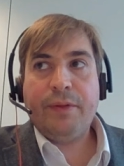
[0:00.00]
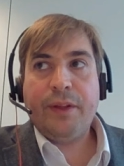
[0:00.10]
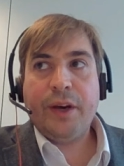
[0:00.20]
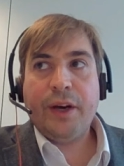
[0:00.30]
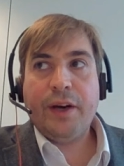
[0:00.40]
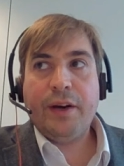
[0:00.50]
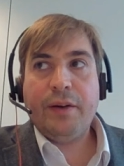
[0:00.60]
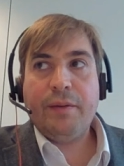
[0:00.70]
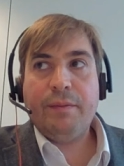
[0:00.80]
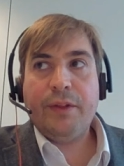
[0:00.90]

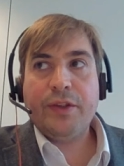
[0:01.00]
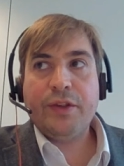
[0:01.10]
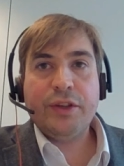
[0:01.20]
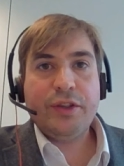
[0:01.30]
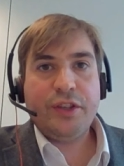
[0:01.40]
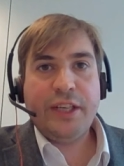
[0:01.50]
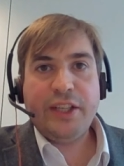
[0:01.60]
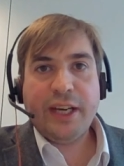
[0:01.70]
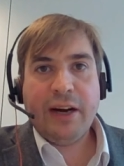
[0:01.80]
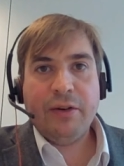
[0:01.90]
the the sort of
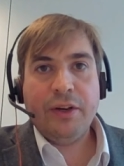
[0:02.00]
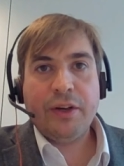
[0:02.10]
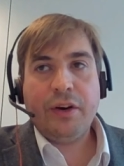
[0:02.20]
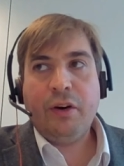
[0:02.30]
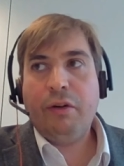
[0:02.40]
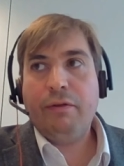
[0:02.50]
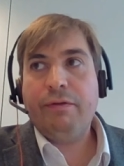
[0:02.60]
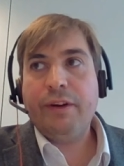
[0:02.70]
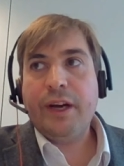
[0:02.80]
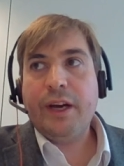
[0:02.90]
strategic outlook
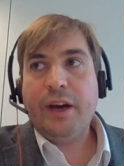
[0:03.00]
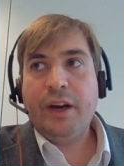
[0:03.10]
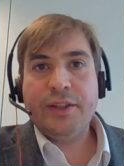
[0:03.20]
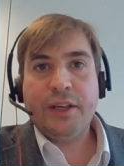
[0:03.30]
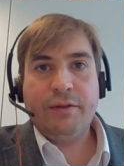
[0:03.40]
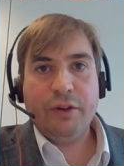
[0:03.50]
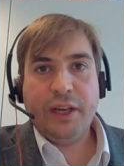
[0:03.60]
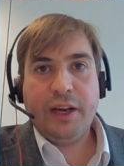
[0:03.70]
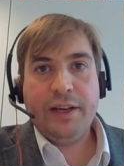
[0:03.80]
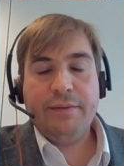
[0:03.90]
of Ursula von der
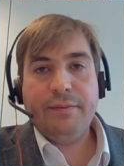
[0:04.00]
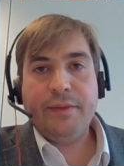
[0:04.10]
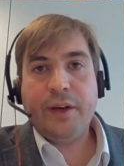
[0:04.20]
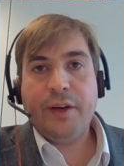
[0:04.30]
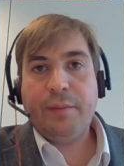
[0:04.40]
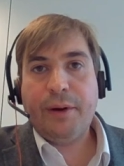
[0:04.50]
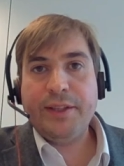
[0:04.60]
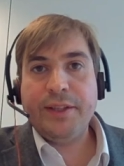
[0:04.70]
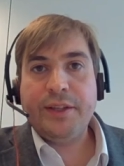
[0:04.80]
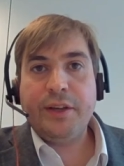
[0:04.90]
Leyen, the, the
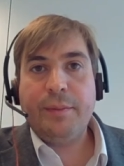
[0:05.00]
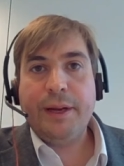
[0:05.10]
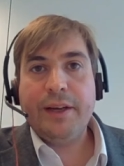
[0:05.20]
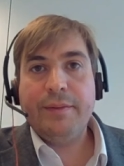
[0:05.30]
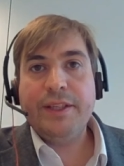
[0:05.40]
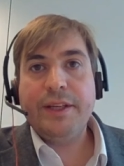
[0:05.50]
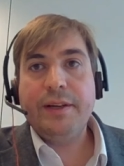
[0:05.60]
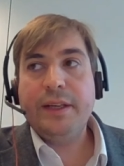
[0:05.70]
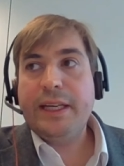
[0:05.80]
president of the European Commission,